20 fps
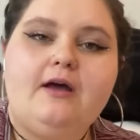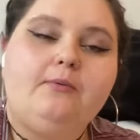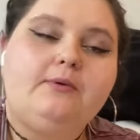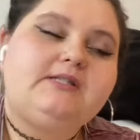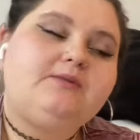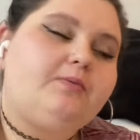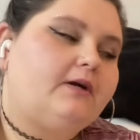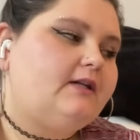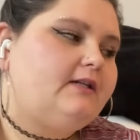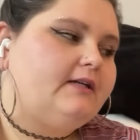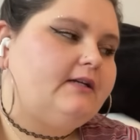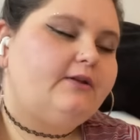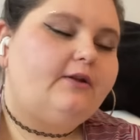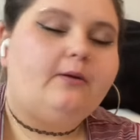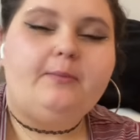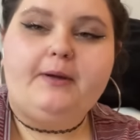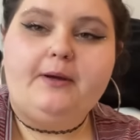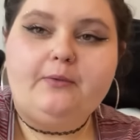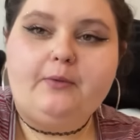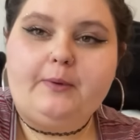It was sprinkling a
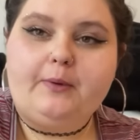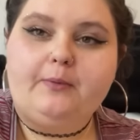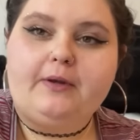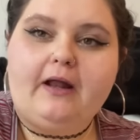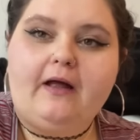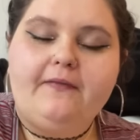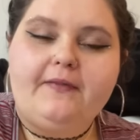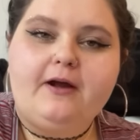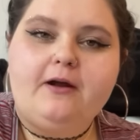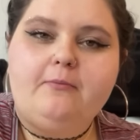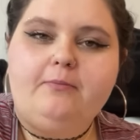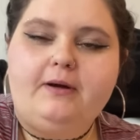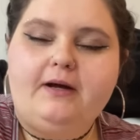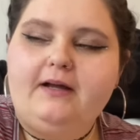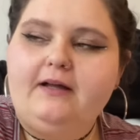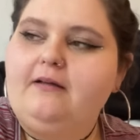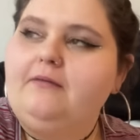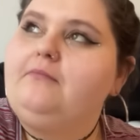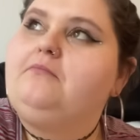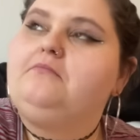little bit when we went out there,
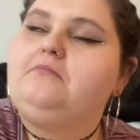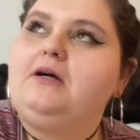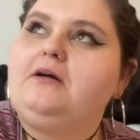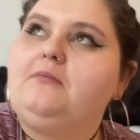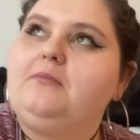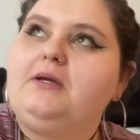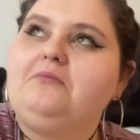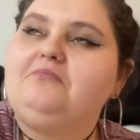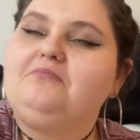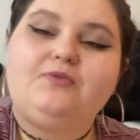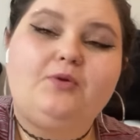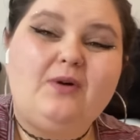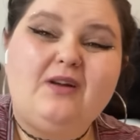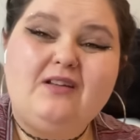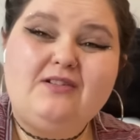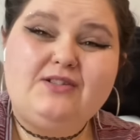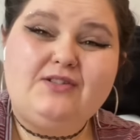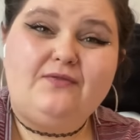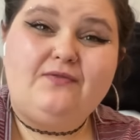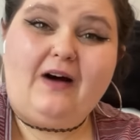but I mean, the
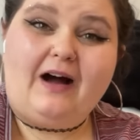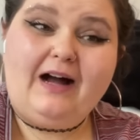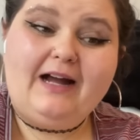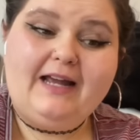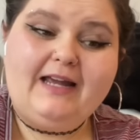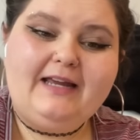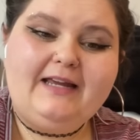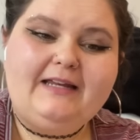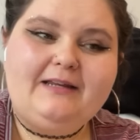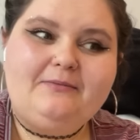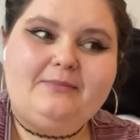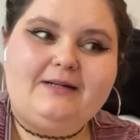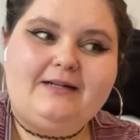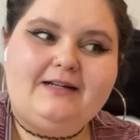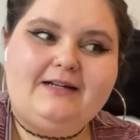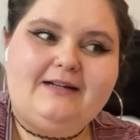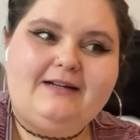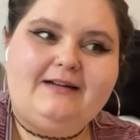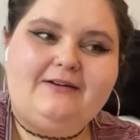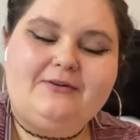weather's fine,
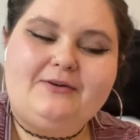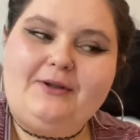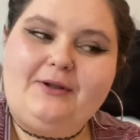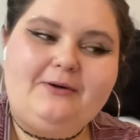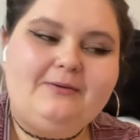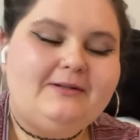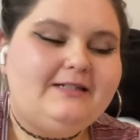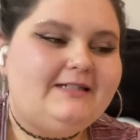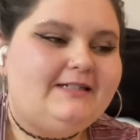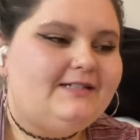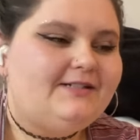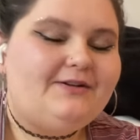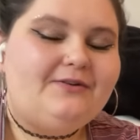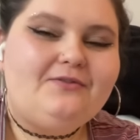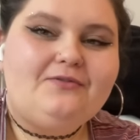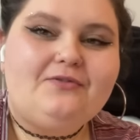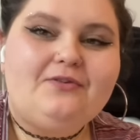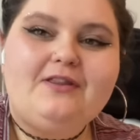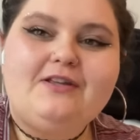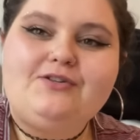but Oklahoma is
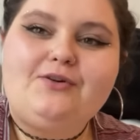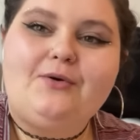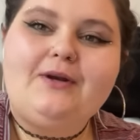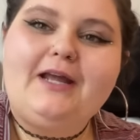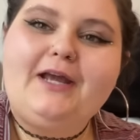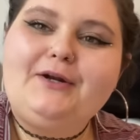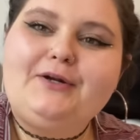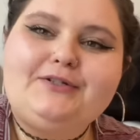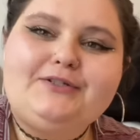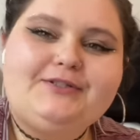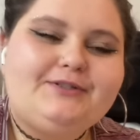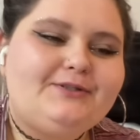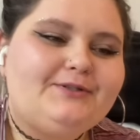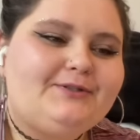known for the tornadoes.